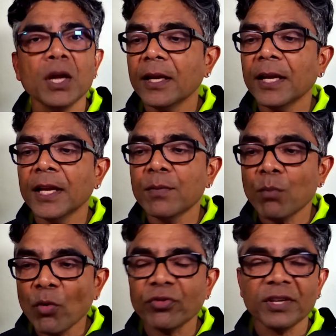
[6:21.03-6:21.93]
In
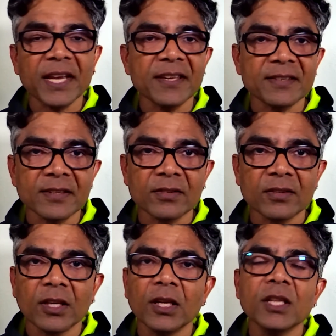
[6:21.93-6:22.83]
most cases,
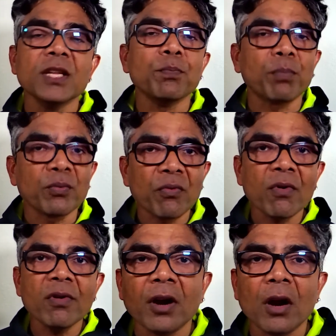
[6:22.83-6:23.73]
the preferred
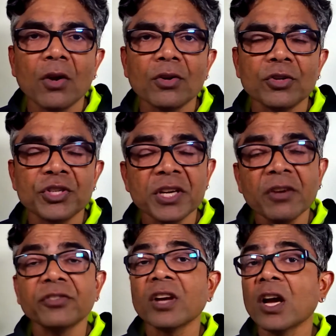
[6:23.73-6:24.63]
shares
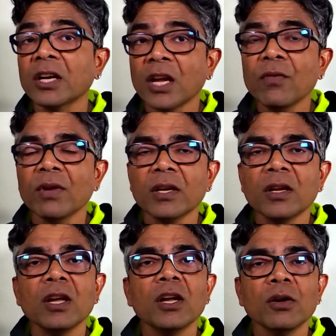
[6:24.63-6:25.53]
are given
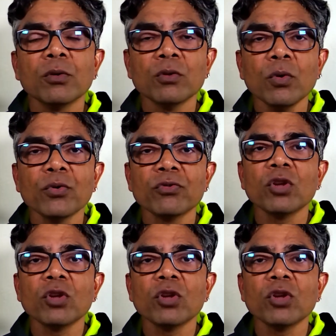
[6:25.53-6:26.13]
to those